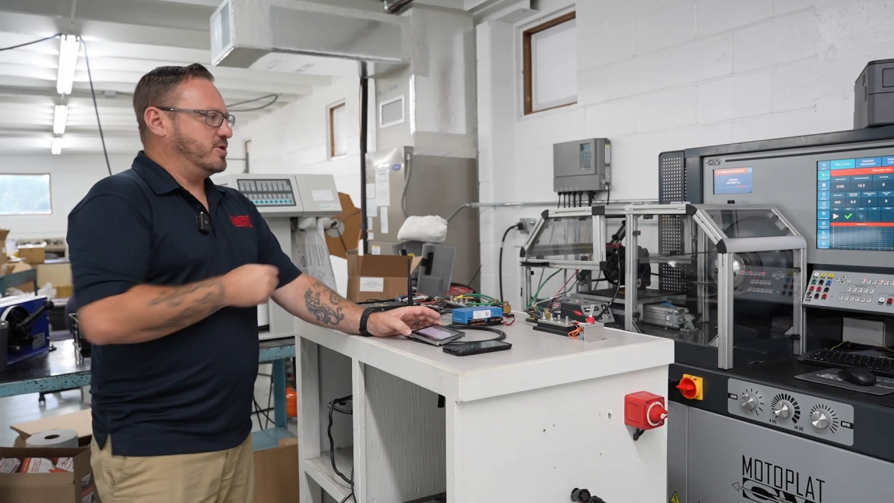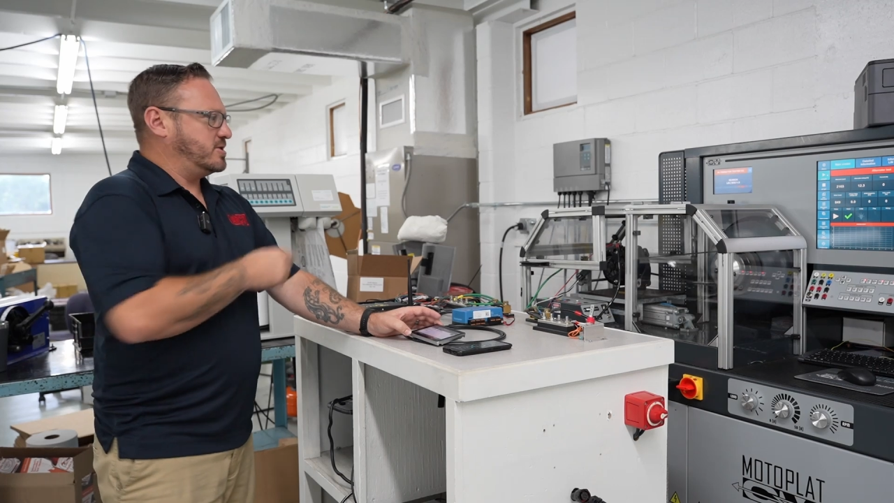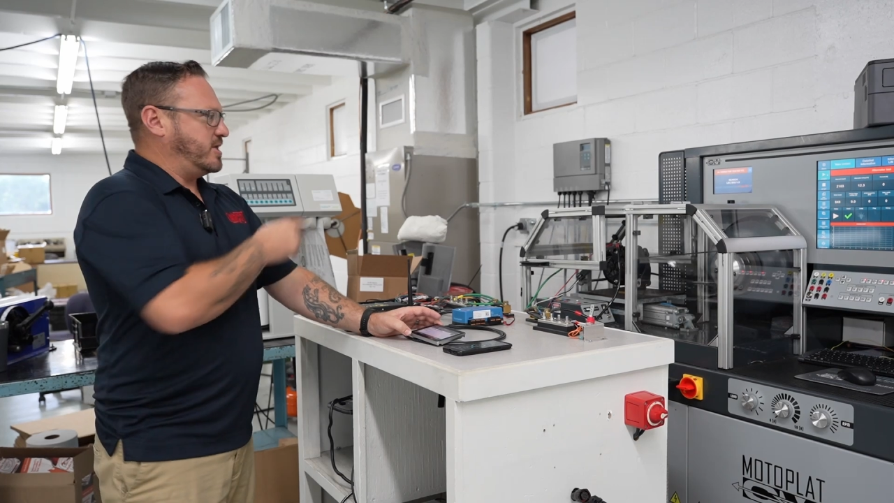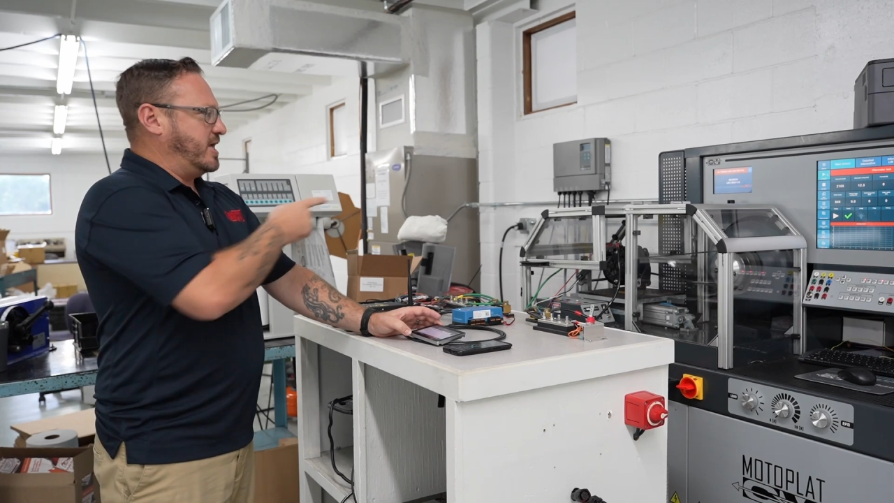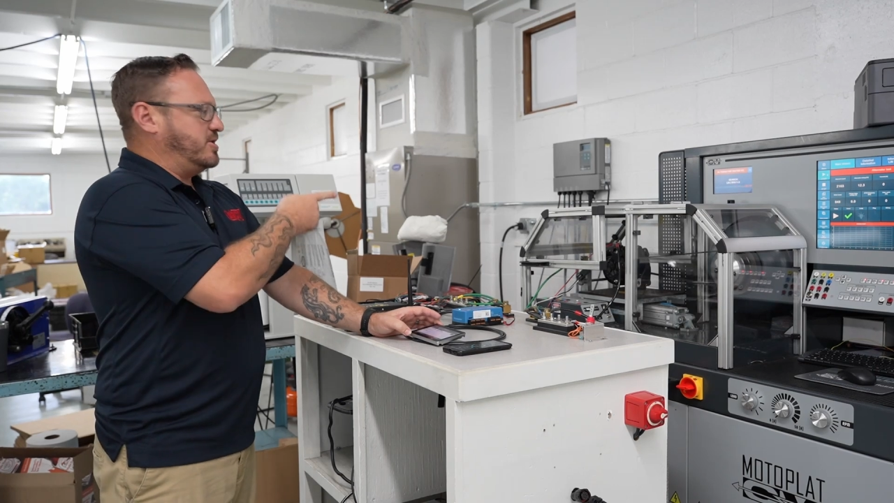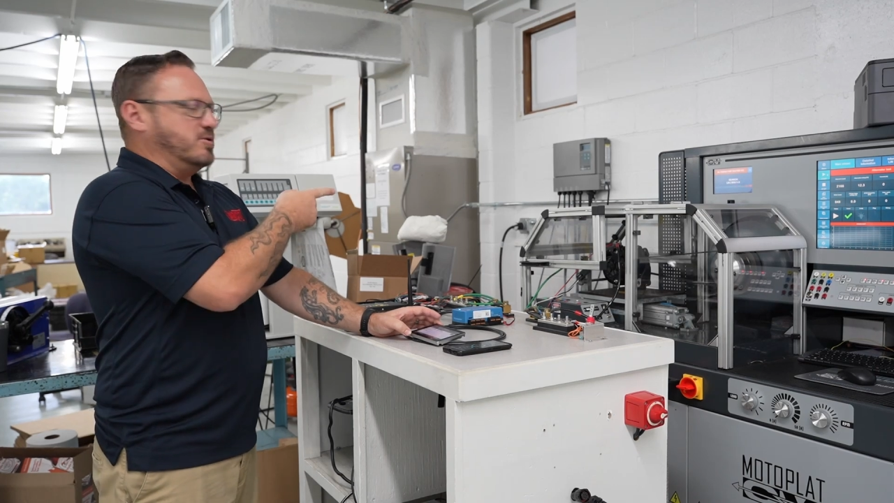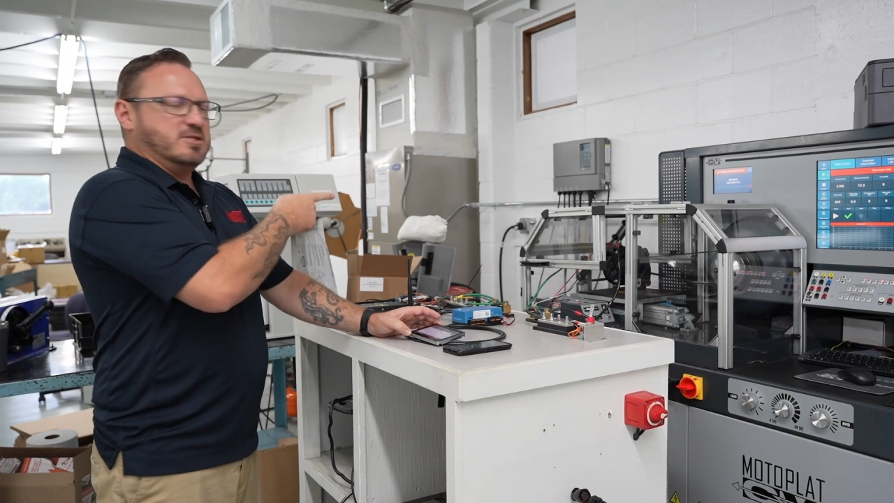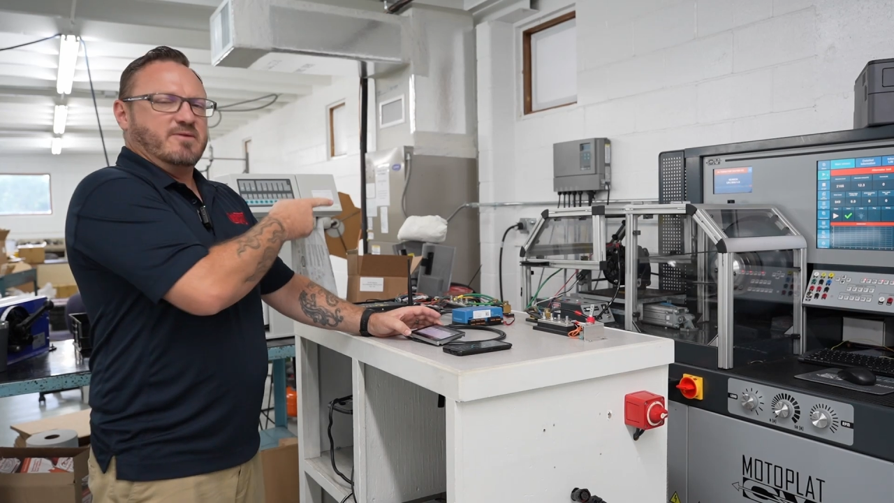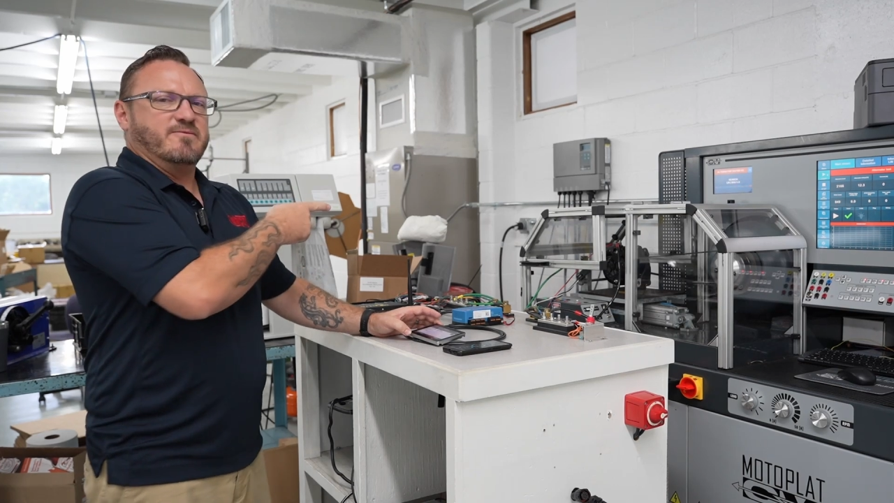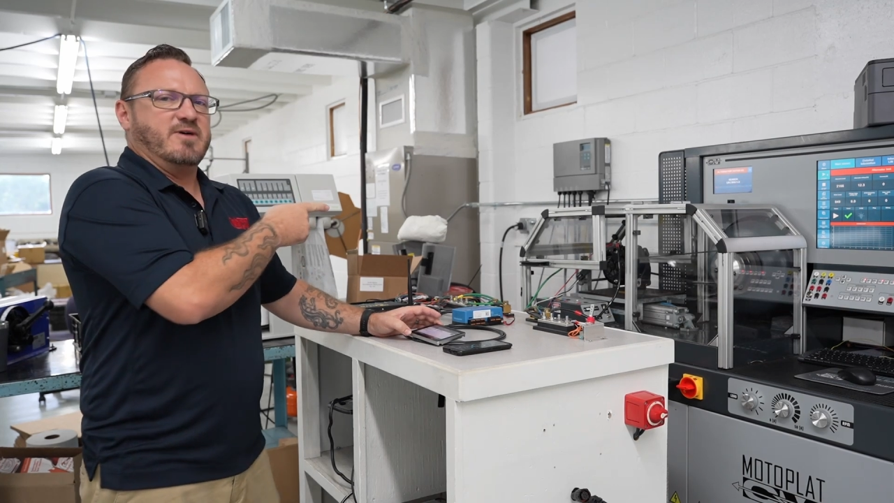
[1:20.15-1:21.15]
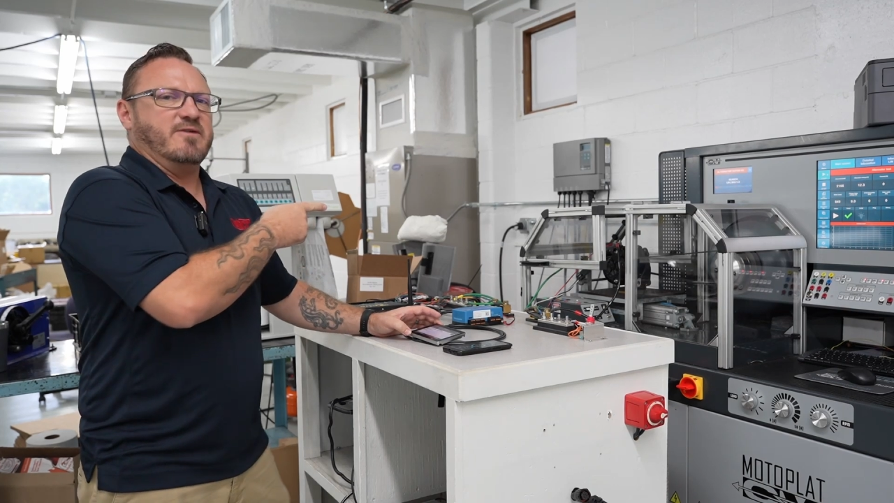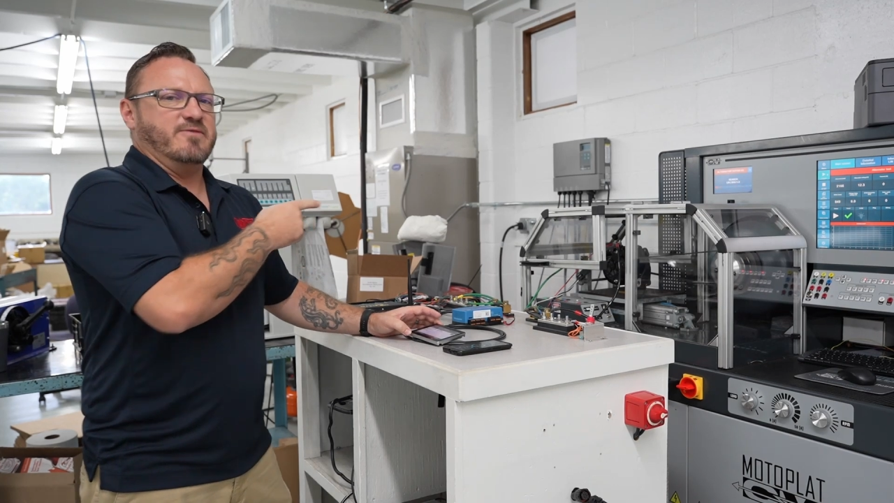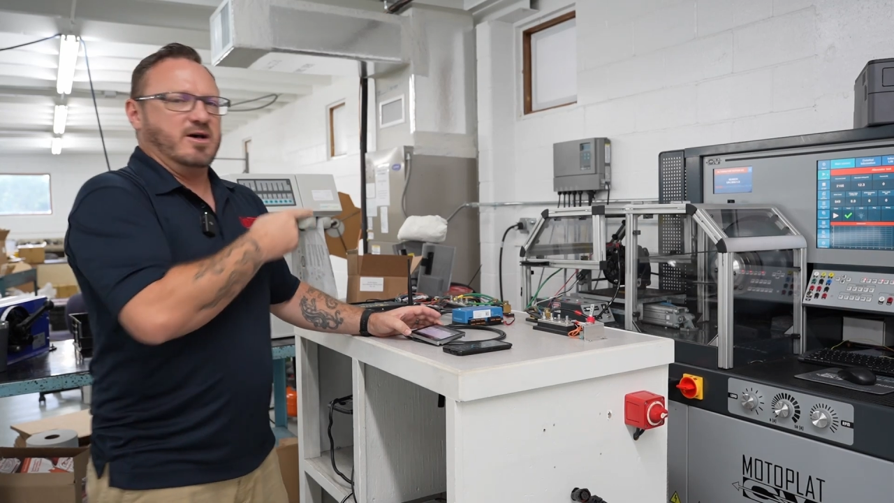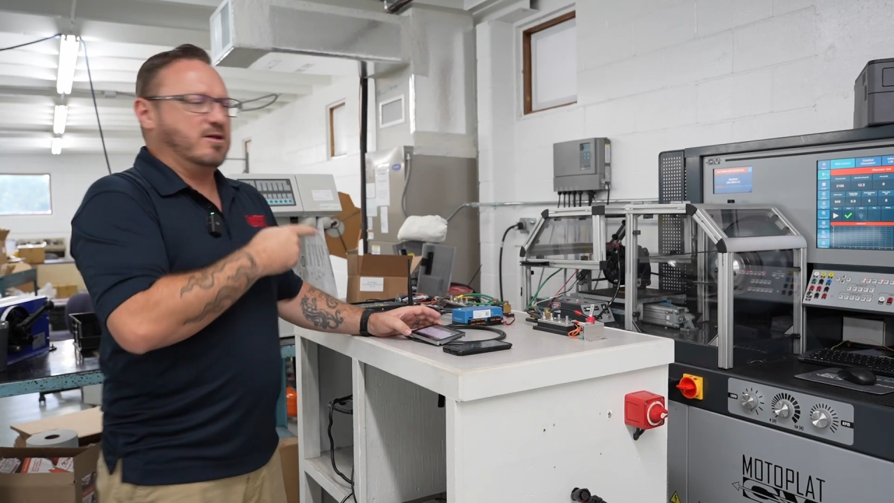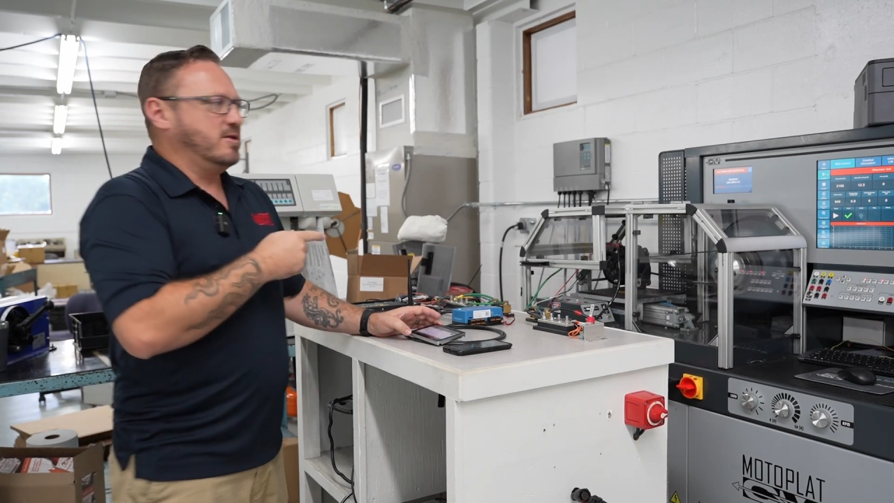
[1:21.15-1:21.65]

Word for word: this is the 8275L.